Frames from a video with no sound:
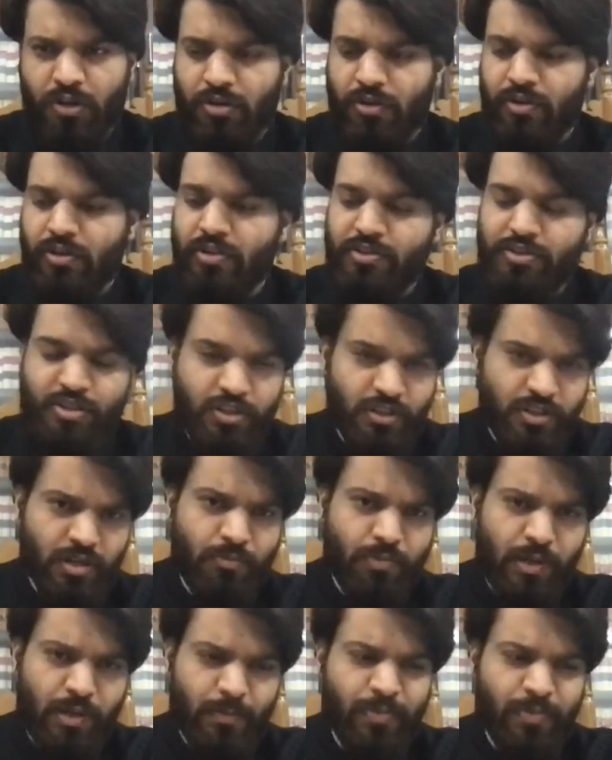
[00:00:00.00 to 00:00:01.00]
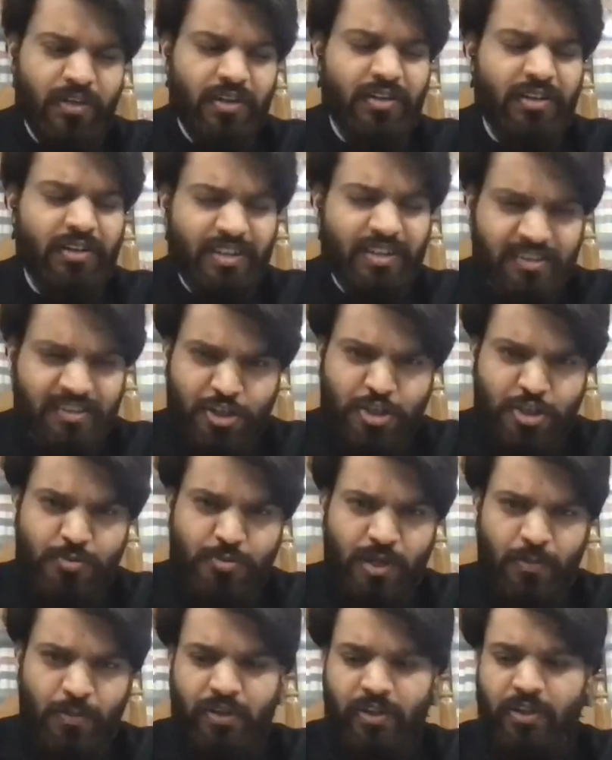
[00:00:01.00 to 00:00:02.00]
or a journal paper, a research
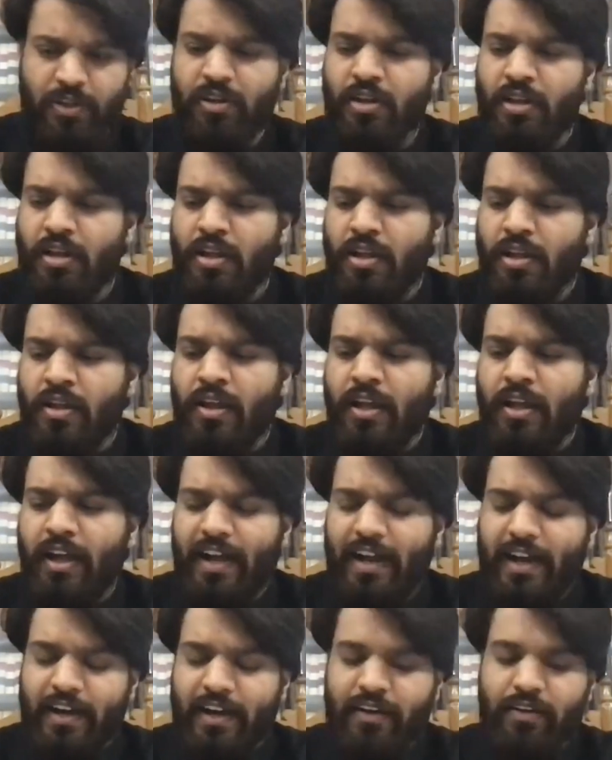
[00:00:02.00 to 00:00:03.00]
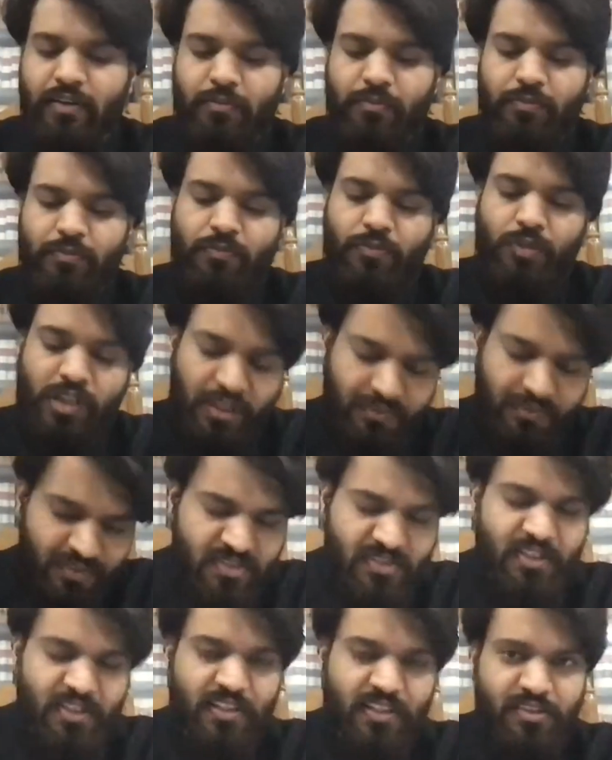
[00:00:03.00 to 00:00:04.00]
paper. And whatever
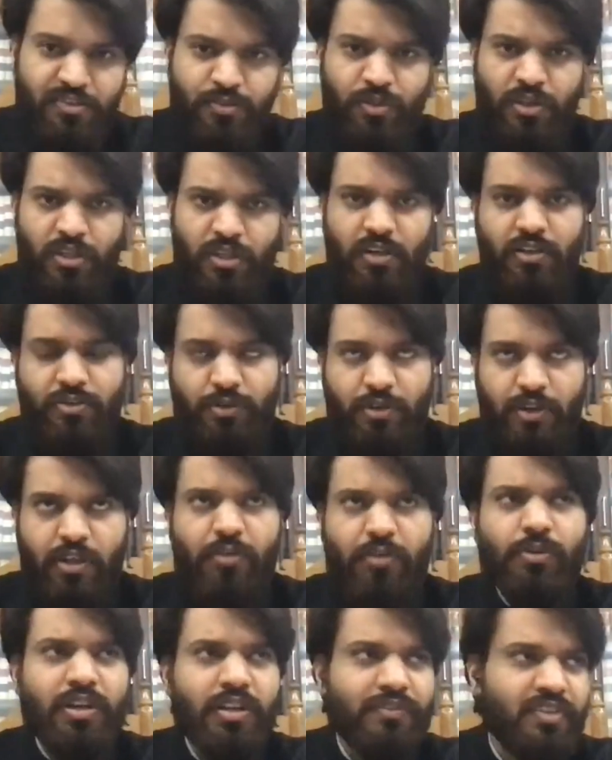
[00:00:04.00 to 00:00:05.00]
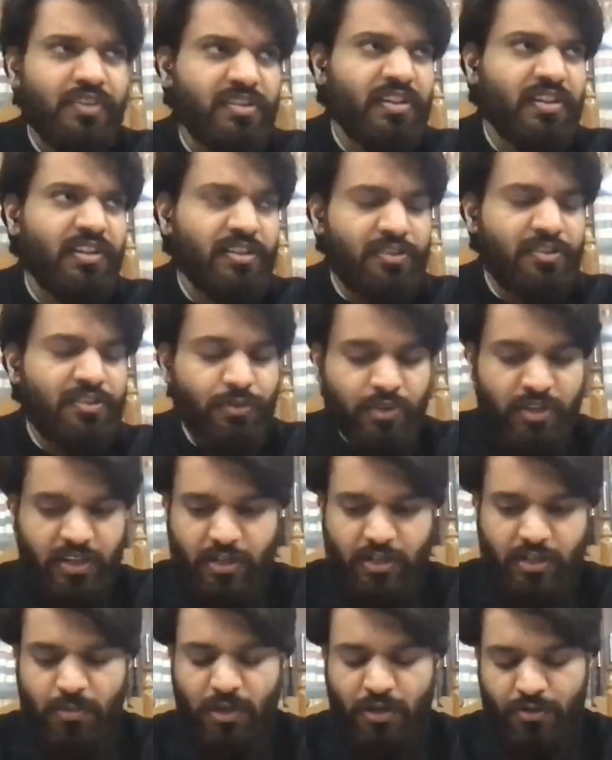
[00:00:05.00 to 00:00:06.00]
skills you learn today, whatever skills you read
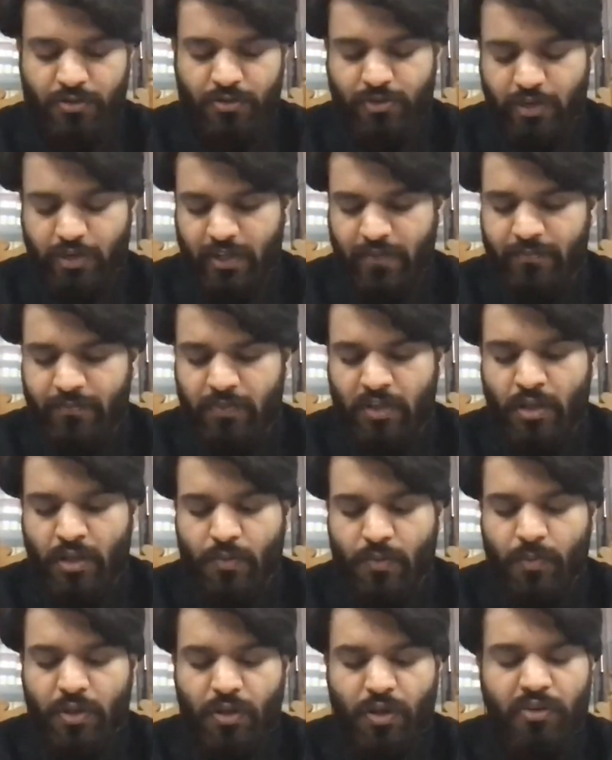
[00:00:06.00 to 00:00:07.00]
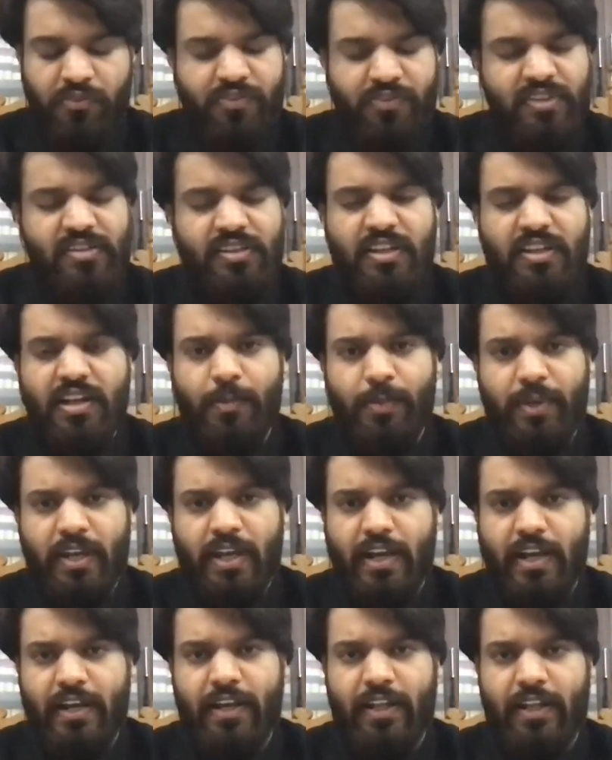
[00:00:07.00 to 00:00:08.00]
about today, will obviously come in
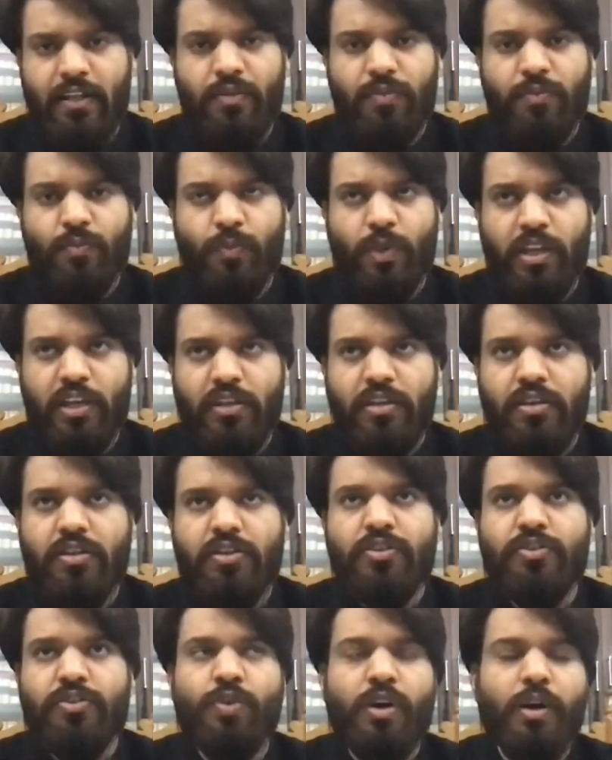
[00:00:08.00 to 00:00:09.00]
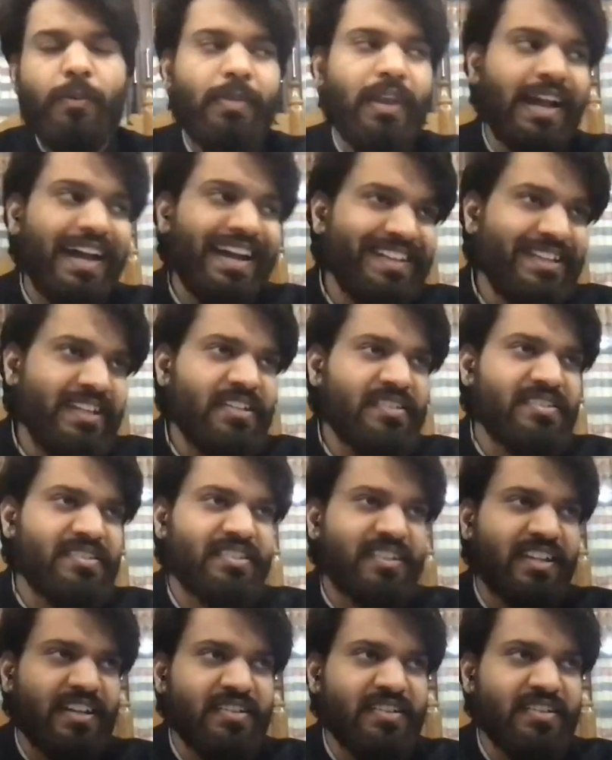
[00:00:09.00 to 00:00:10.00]
handy when you apply these
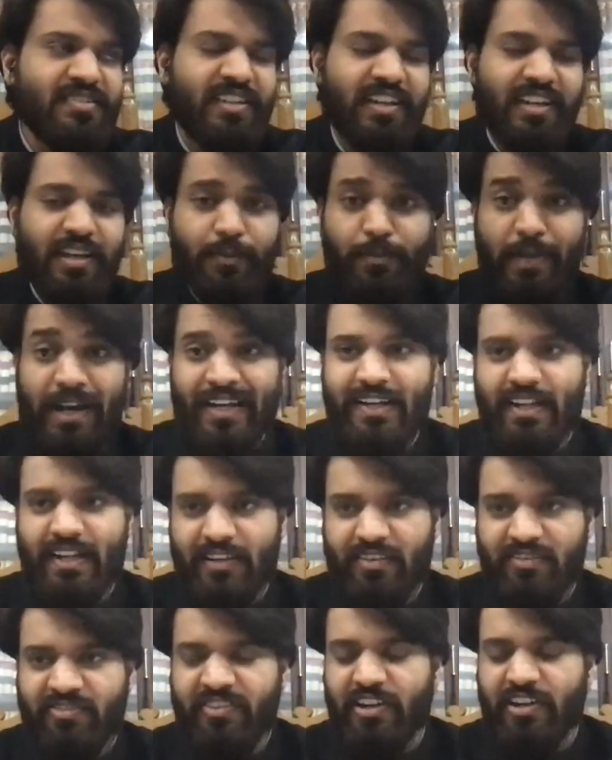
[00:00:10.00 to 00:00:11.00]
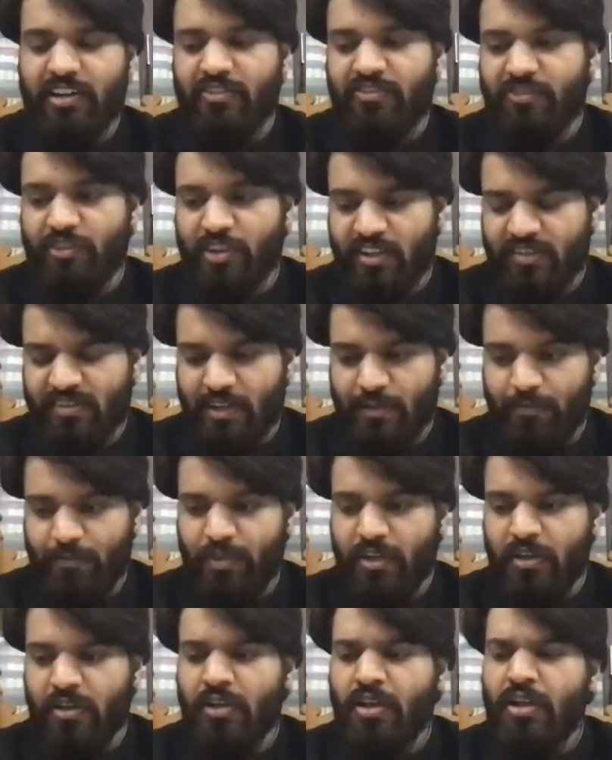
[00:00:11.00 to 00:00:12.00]
skills in a practical field. For
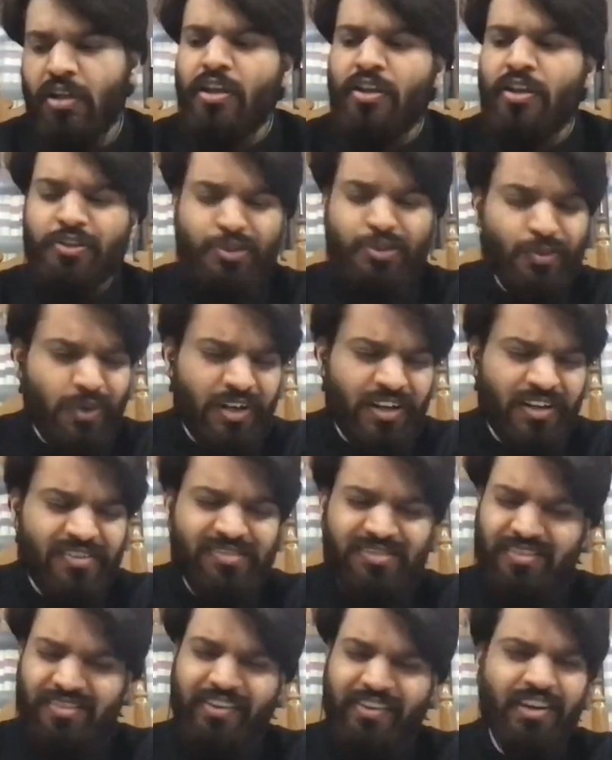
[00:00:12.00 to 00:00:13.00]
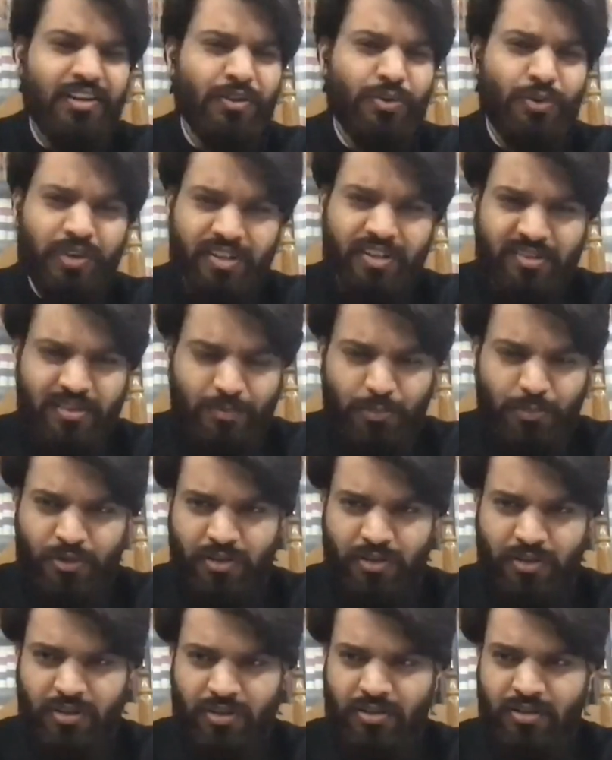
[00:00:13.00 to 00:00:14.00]
example, you are serving a notice
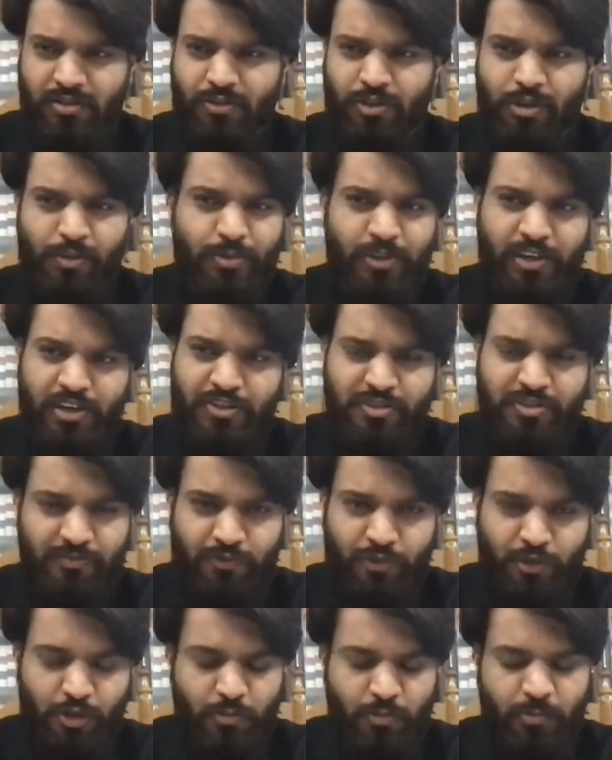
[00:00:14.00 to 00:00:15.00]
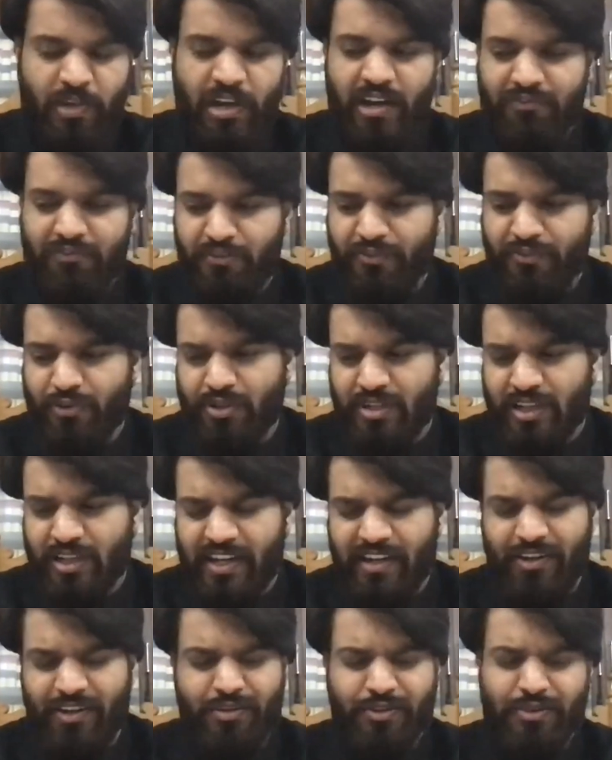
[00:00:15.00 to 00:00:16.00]
upon a corporation for on behalf of your
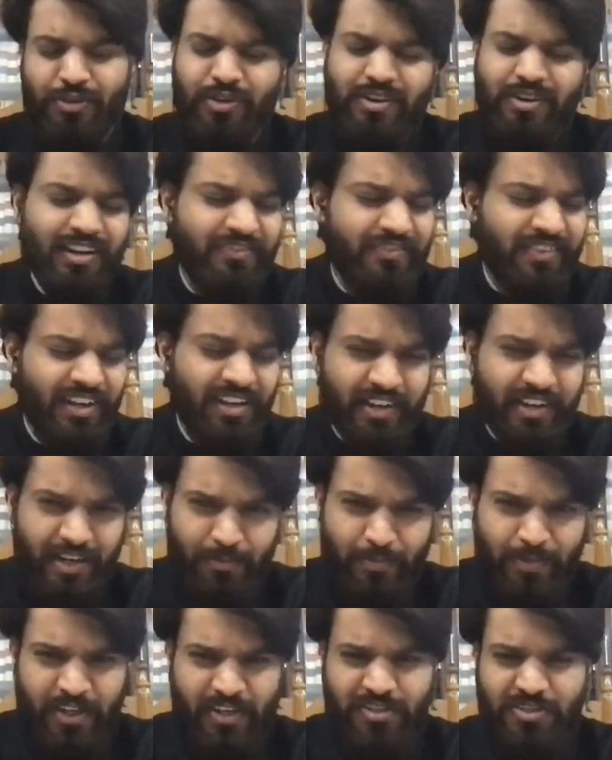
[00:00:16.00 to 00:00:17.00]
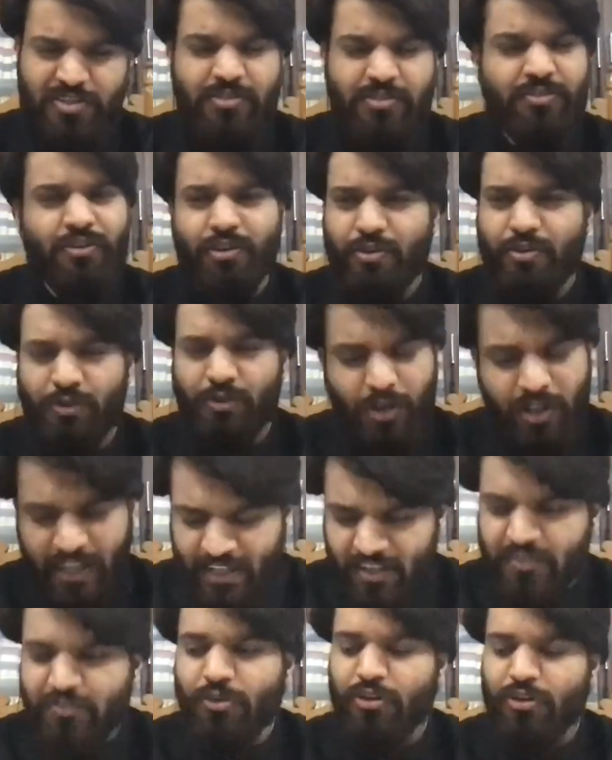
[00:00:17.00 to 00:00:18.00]
client, or you're drafting a writ petition, or any
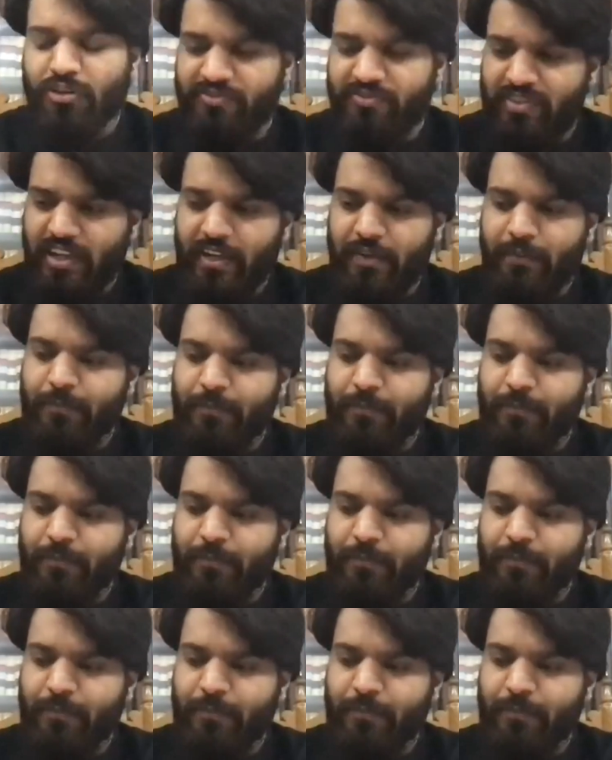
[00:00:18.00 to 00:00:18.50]
sort of thing.